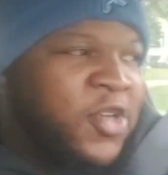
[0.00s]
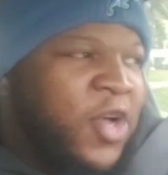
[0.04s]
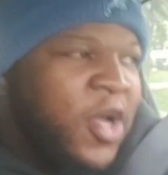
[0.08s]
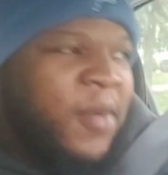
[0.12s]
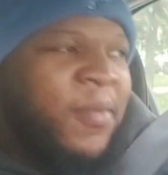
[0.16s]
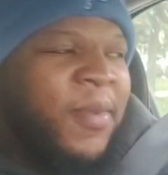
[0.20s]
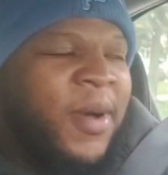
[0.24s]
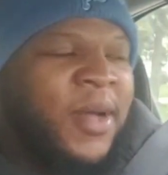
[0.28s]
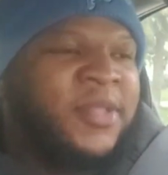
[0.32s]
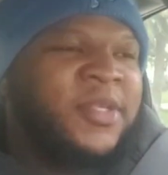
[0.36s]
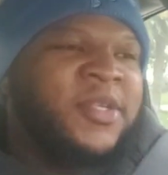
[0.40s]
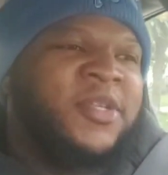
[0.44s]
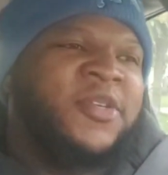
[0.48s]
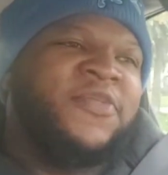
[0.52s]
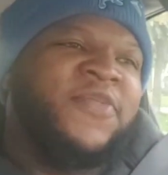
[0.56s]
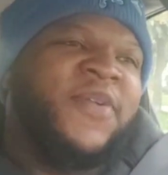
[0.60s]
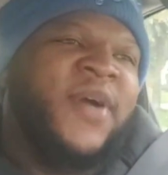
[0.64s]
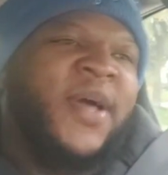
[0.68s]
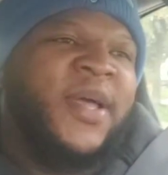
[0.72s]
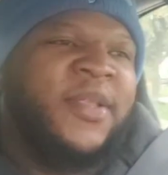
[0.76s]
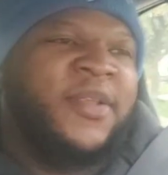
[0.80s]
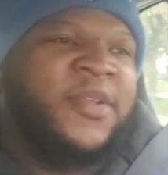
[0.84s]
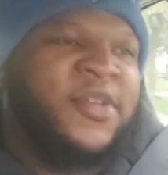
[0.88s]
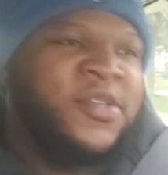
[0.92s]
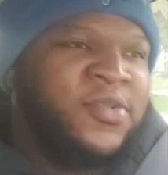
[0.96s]
to talk about this
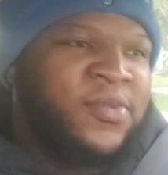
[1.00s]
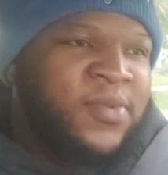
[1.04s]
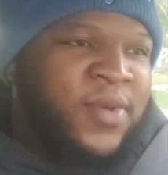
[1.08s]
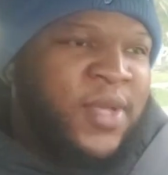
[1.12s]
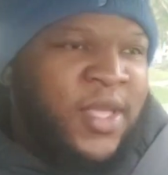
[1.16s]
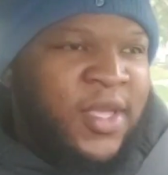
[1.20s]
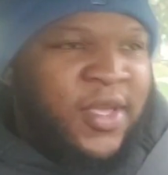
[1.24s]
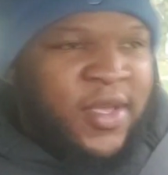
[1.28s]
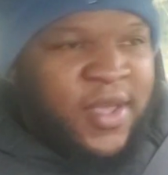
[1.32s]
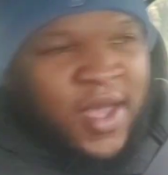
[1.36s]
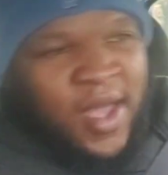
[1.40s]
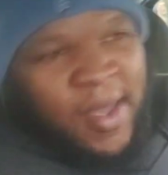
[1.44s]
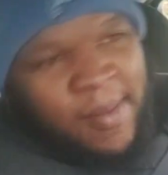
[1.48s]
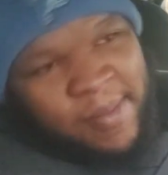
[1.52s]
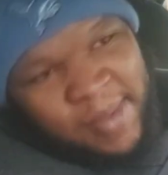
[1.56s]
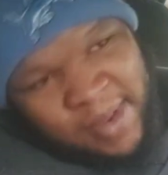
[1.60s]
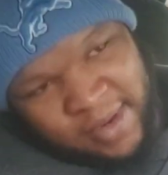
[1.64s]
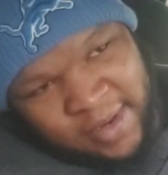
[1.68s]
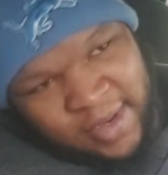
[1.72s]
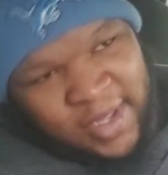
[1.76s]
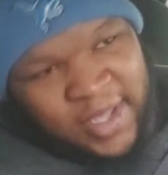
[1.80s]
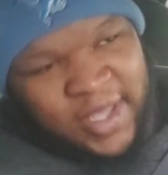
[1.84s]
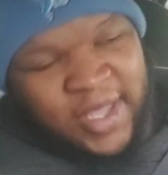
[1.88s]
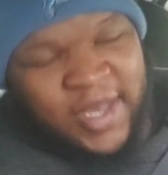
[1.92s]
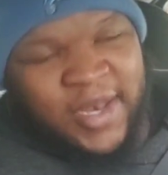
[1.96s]
fight this week. I've
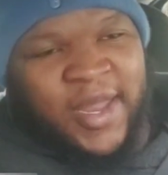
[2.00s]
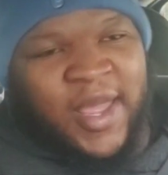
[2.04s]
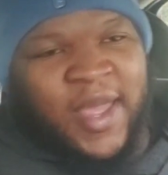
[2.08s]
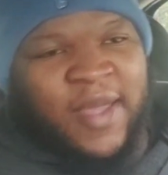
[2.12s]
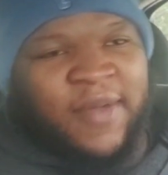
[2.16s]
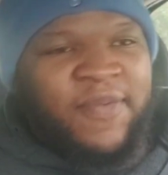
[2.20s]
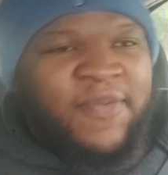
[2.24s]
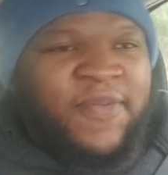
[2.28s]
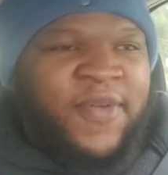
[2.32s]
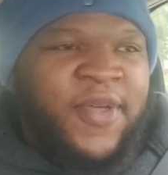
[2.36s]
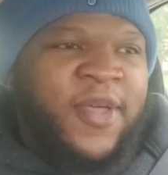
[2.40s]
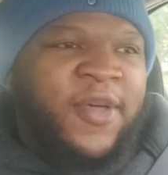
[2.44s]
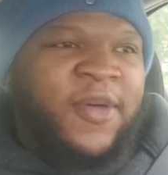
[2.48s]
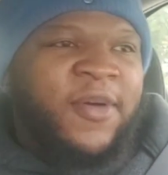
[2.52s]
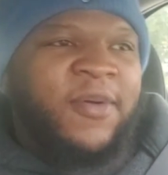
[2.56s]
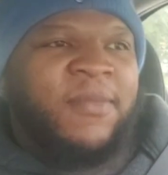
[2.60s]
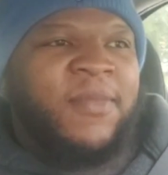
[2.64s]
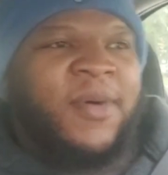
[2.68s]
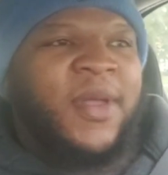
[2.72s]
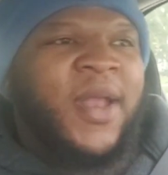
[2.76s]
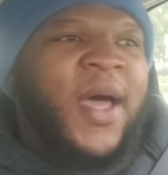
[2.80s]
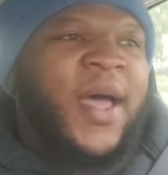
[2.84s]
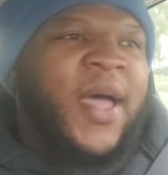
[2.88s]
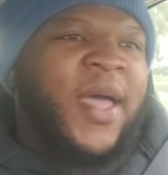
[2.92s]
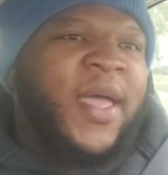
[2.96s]
been looking at
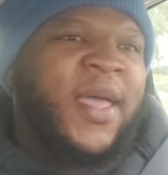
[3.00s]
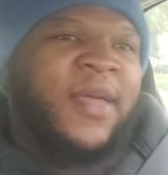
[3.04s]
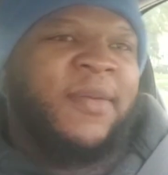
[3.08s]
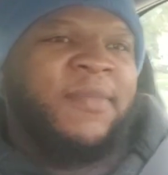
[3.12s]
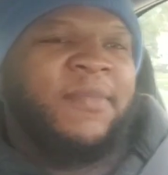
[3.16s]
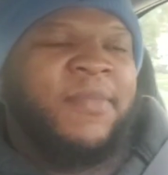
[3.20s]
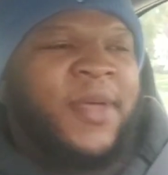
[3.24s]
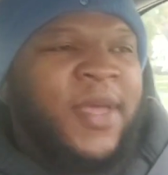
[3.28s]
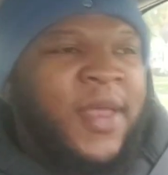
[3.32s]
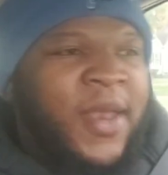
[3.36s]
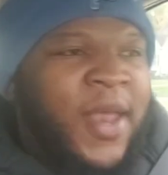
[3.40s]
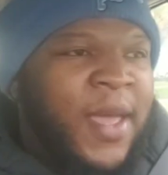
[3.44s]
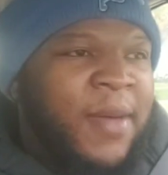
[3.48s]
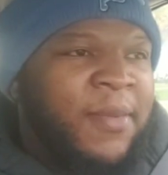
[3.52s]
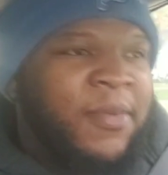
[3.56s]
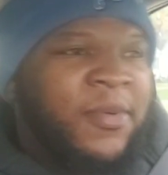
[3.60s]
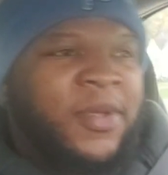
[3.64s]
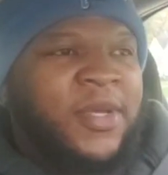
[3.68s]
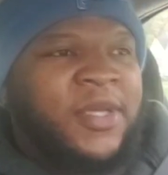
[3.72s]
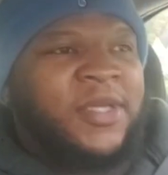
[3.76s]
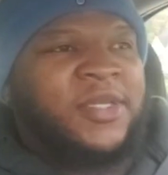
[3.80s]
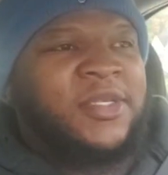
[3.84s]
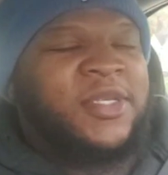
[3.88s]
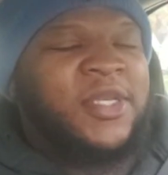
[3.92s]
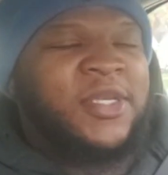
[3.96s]
film, but I ain't been
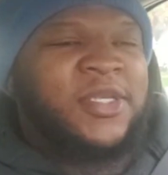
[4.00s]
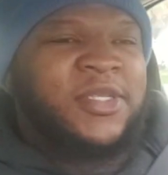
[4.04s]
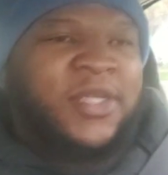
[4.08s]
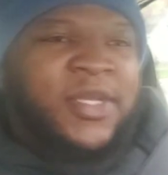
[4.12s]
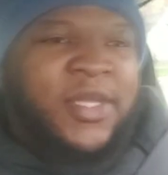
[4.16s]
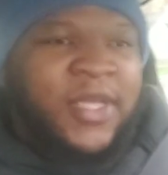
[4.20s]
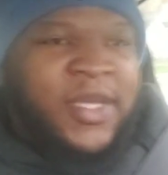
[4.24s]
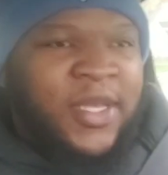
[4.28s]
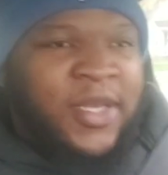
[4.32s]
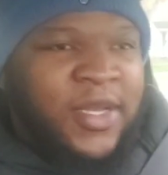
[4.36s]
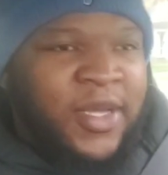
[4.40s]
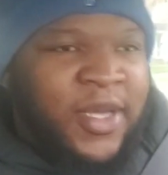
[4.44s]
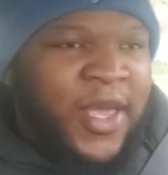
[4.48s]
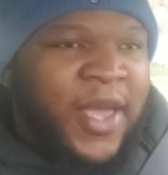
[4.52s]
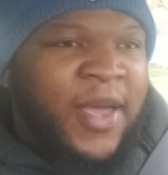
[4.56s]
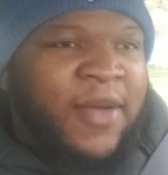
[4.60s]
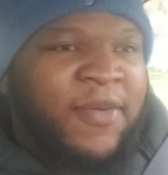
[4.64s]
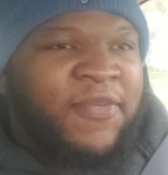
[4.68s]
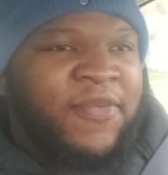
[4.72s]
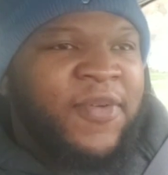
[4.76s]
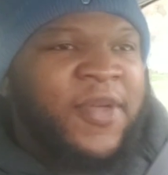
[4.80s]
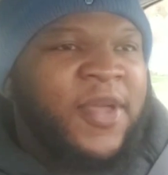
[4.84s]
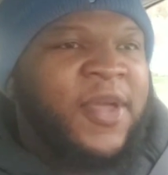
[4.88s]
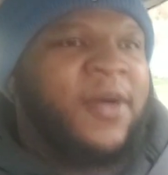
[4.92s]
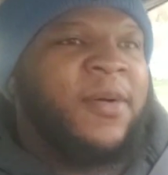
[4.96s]
able to consistently look
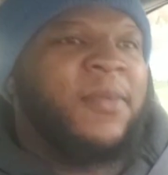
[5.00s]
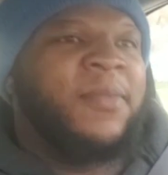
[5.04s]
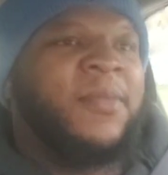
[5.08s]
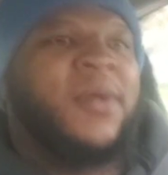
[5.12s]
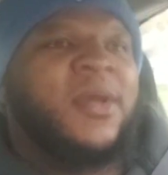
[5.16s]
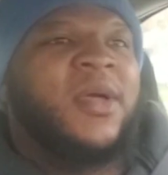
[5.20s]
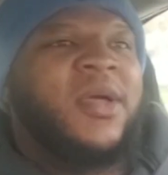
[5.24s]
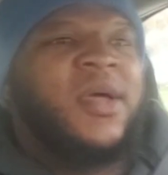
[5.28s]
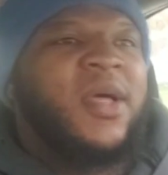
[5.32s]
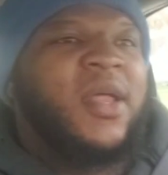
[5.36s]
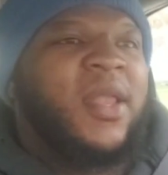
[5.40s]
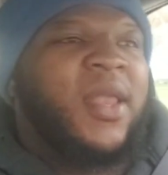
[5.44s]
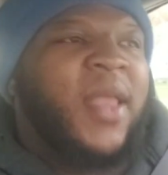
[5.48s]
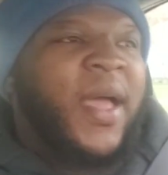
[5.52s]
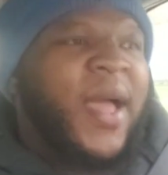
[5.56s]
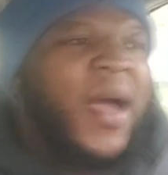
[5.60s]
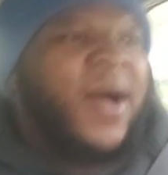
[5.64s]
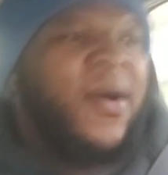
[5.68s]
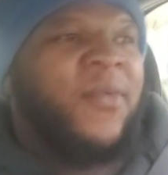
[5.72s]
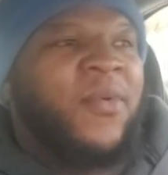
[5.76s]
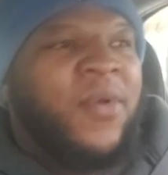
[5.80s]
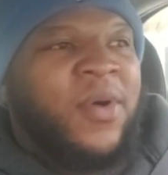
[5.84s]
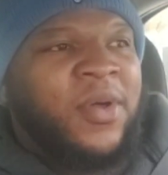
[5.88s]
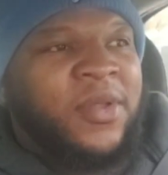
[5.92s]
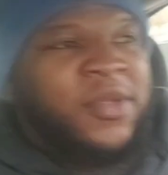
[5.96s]
at film like
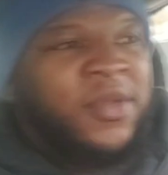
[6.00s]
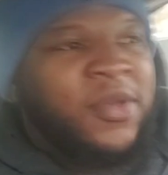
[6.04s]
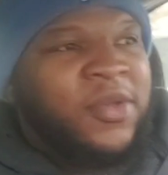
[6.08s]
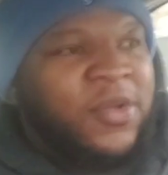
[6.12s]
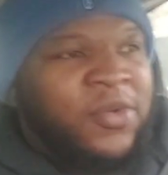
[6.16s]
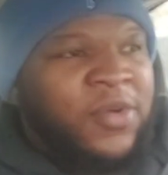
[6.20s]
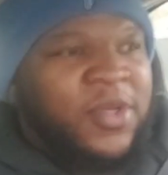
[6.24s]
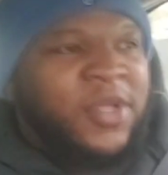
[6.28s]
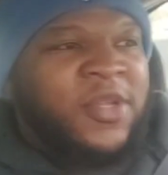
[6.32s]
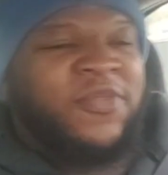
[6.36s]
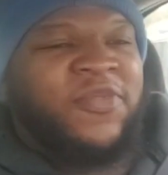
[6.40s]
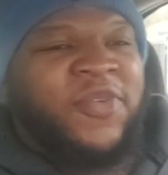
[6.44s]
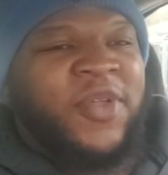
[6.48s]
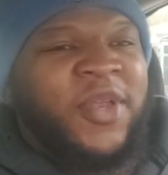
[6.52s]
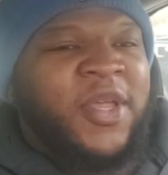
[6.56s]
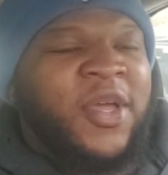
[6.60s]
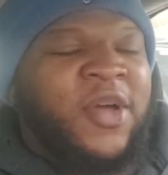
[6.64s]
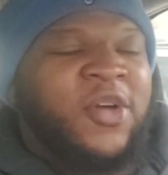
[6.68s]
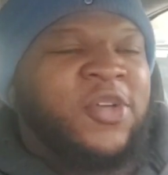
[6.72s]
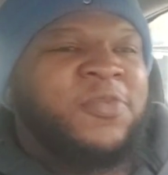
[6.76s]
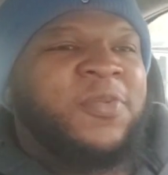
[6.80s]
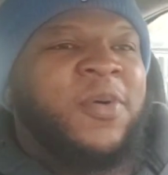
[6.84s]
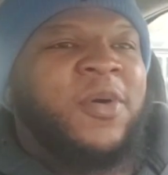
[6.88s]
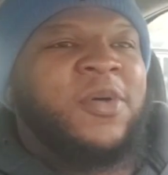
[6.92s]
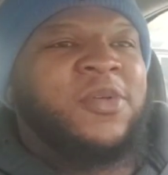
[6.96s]
I wanted to do. This
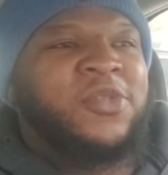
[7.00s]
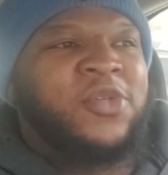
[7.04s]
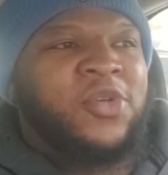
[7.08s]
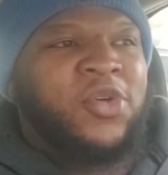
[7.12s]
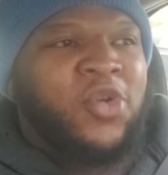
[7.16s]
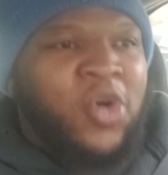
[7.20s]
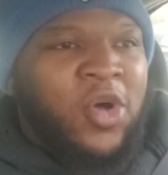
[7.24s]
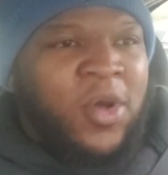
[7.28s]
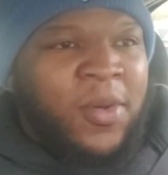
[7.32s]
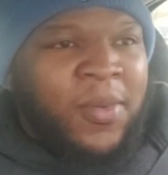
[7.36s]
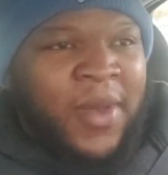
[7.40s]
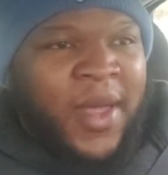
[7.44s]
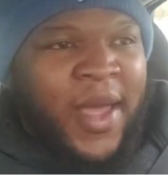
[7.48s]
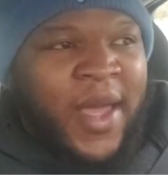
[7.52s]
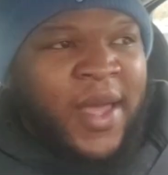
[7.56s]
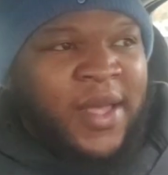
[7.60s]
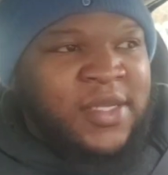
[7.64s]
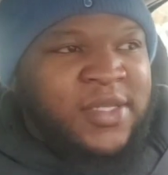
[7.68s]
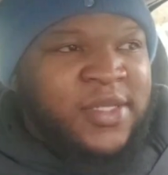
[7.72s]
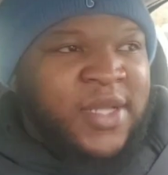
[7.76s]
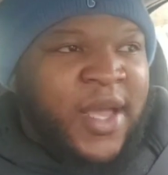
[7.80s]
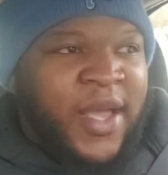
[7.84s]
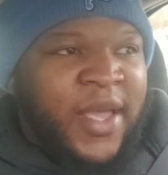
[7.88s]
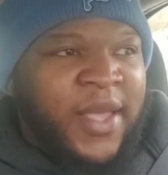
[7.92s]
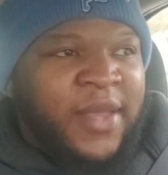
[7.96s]
video was supposed to go up
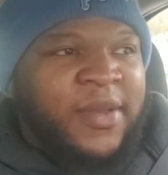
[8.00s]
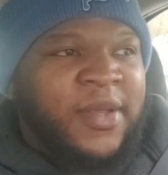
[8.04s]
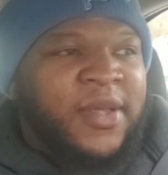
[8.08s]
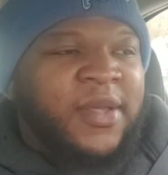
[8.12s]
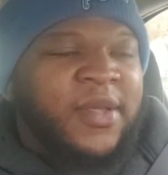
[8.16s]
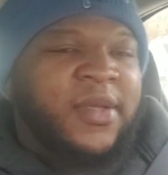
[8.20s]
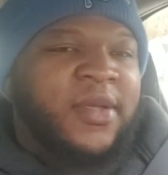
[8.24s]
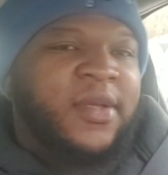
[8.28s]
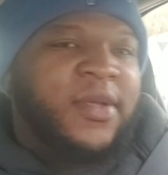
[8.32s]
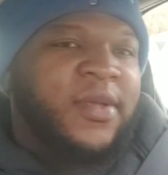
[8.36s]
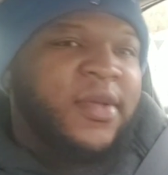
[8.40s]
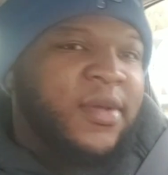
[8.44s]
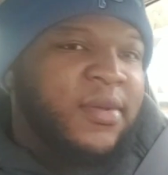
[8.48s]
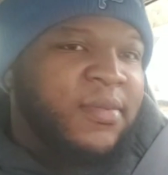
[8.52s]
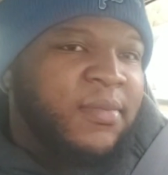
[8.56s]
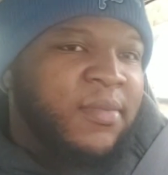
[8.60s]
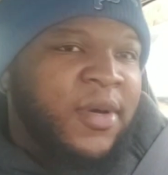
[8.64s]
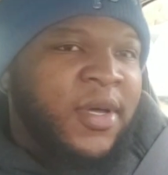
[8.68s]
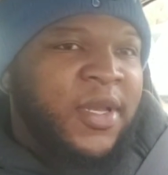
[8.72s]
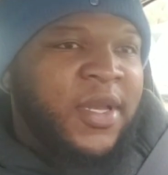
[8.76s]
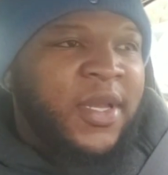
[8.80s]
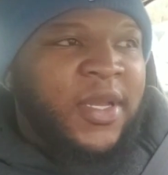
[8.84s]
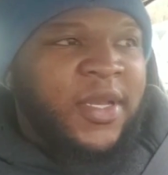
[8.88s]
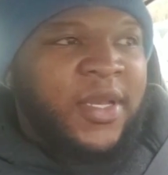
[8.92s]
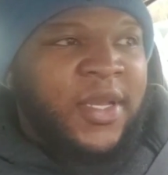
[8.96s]
last night,
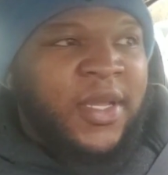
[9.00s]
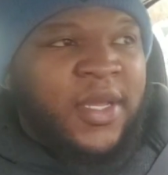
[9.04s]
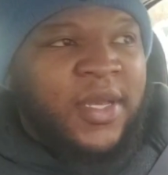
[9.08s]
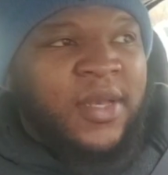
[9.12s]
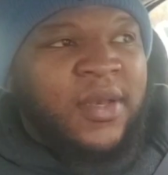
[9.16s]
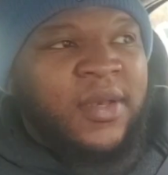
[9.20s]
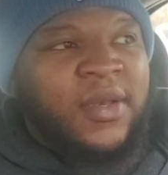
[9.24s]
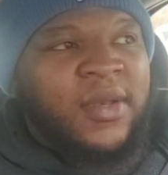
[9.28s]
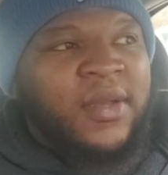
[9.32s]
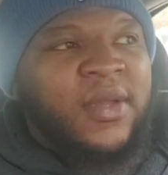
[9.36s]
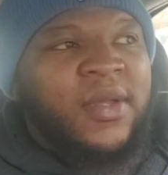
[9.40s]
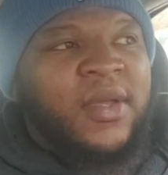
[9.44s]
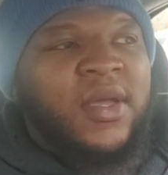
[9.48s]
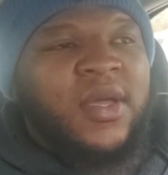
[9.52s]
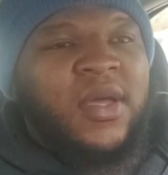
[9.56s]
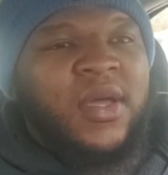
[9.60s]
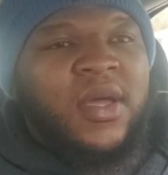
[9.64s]
but it didn't.